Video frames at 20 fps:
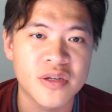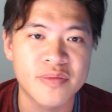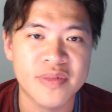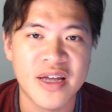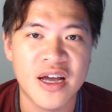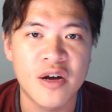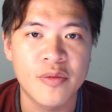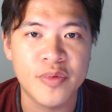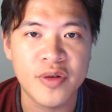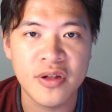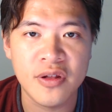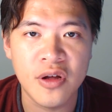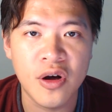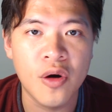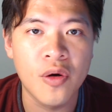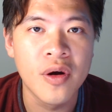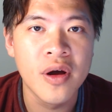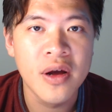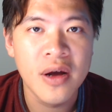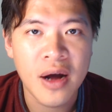them down
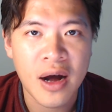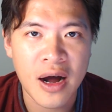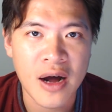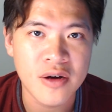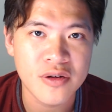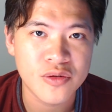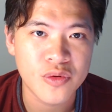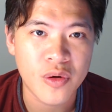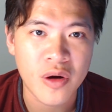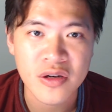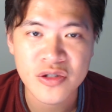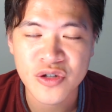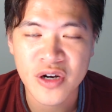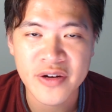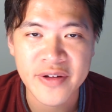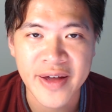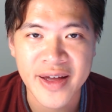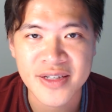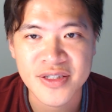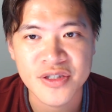below. I'll try
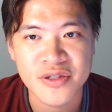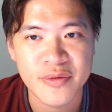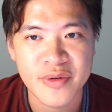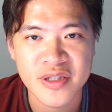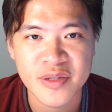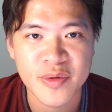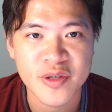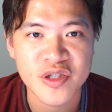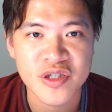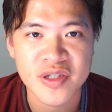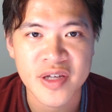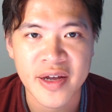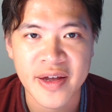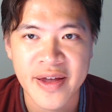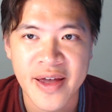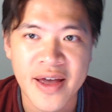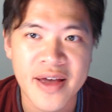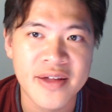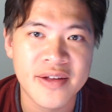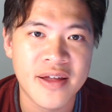to answer them as much as I
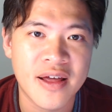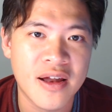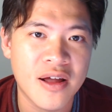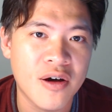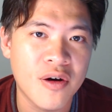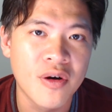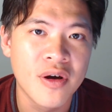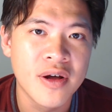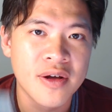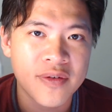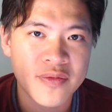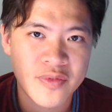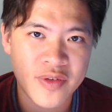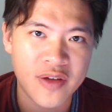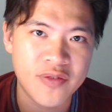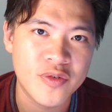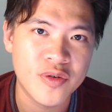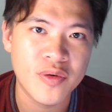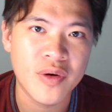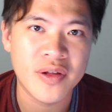can, and I'll
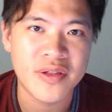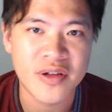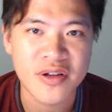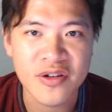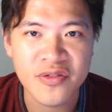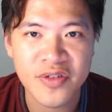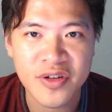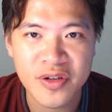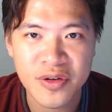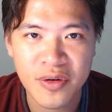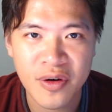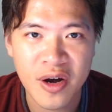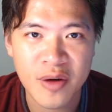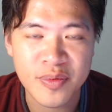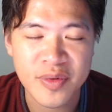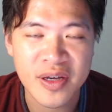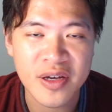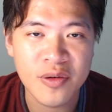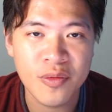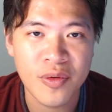give you another video
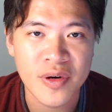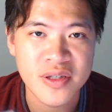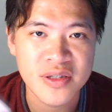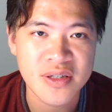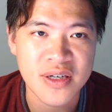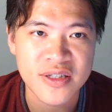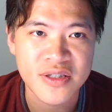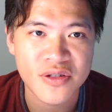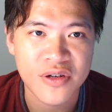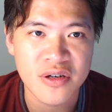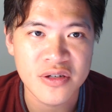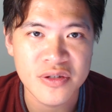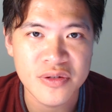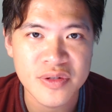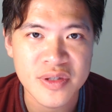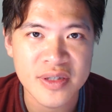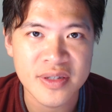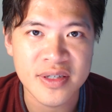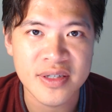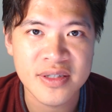update once I start
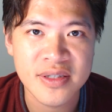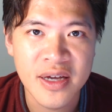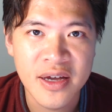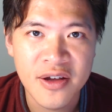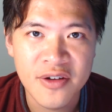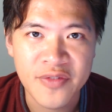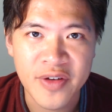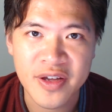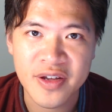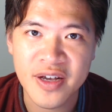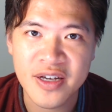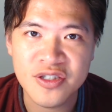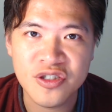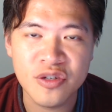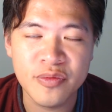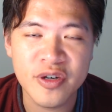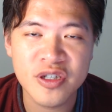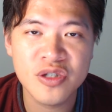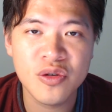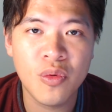using this. Thank you guys
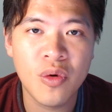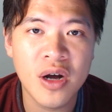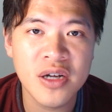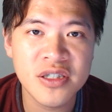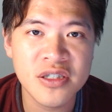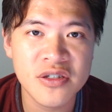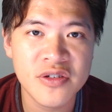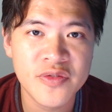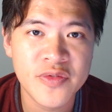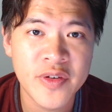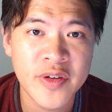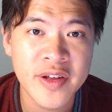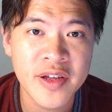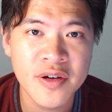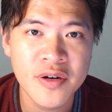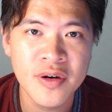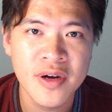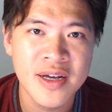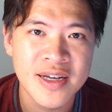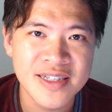so much for watching this
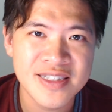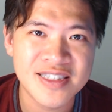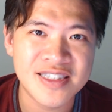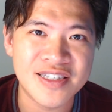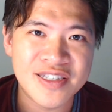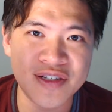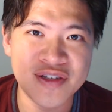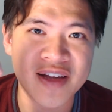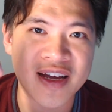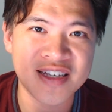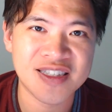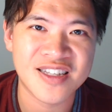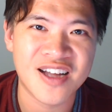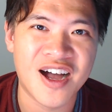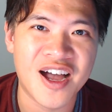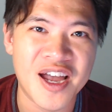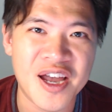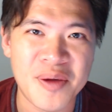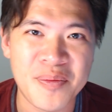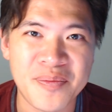video. See you next
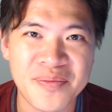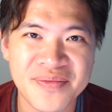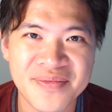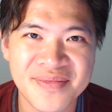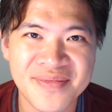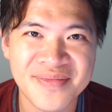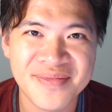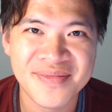time.